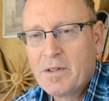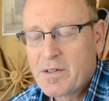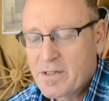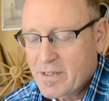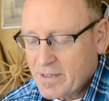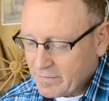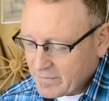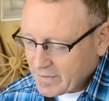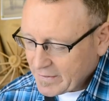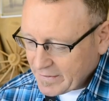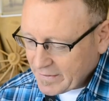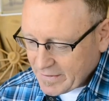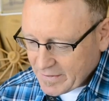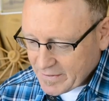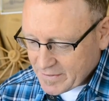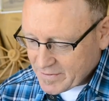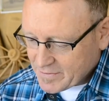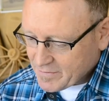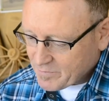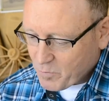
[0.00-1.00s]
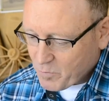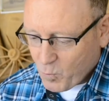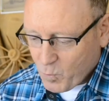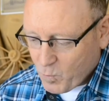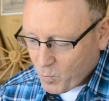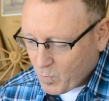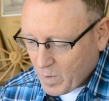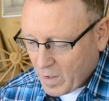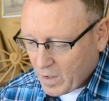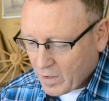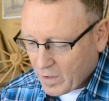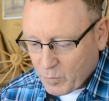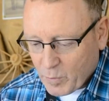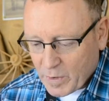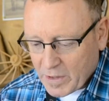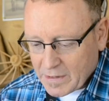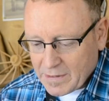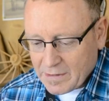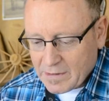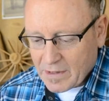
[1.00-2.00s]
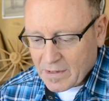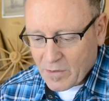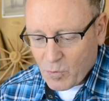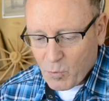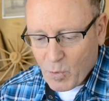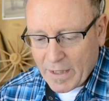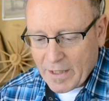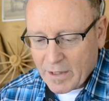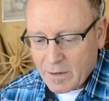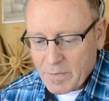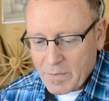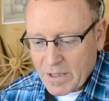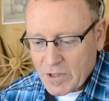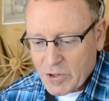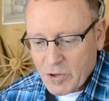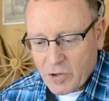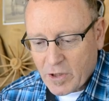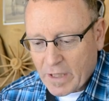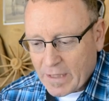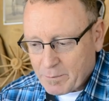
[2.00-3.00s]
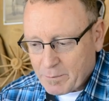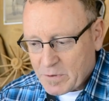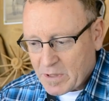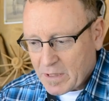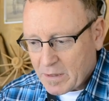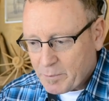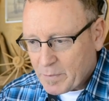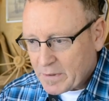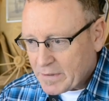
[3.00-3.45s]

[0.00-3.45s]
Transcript: tilting these hardware cloth wire mesh traps up